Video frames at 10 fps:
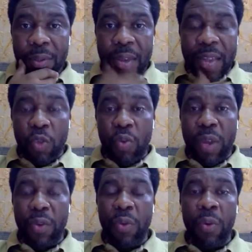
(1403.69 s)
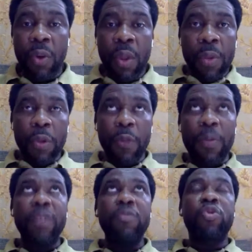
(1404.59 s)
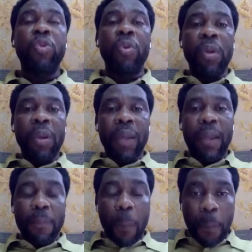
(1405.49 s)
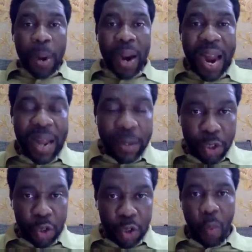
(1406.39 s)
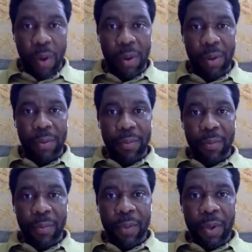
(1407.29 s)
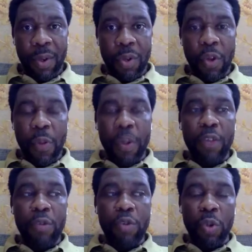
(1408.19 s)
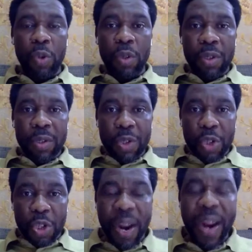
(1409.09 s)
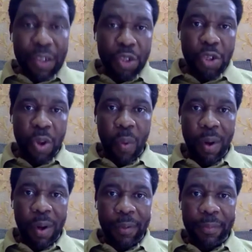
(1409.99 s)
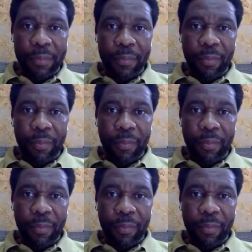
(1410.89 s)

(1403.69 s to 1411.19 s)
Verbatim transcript: That's where you, you begin to impact your world. You begin to change your world.